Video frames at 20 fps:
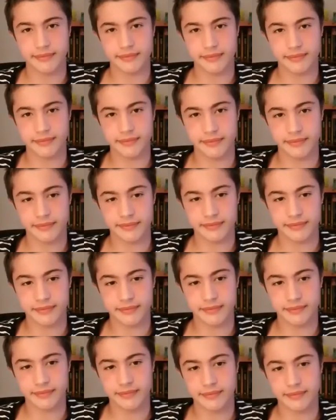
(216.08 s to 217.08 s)

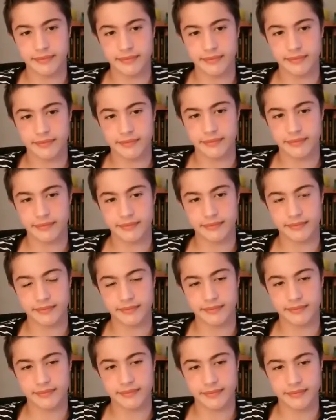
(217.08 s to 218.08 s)

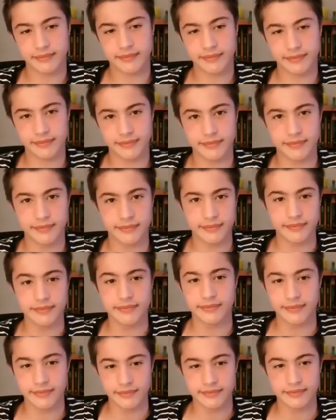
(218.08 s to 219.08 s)

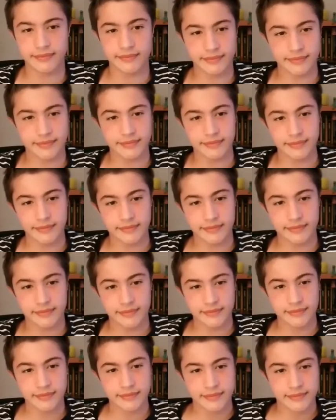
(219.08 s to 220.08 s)

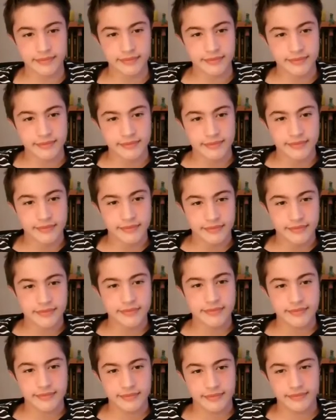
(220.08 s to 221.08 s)

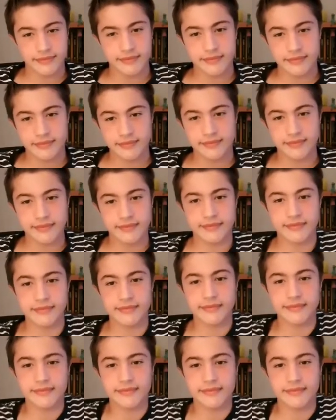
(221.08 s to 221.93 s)
(not speaking)